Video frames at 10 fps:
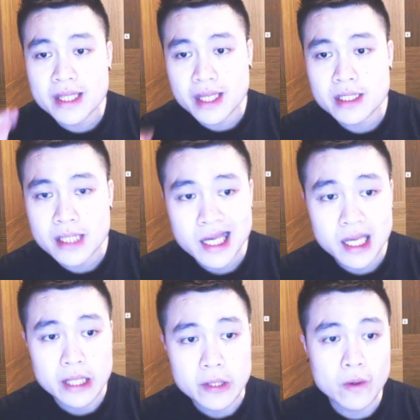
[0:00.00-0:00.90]
this
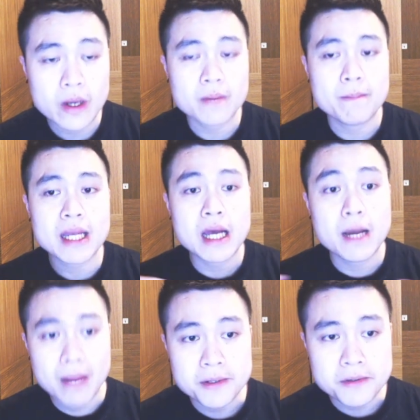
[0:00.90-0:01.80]
in quite a big
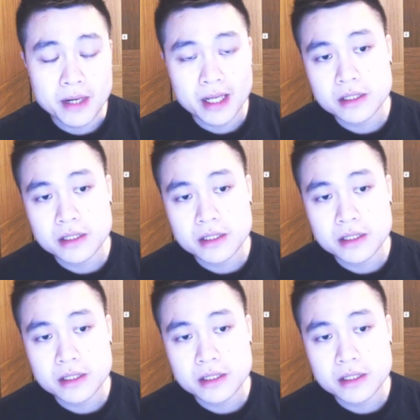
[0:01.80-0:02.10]
amount, right?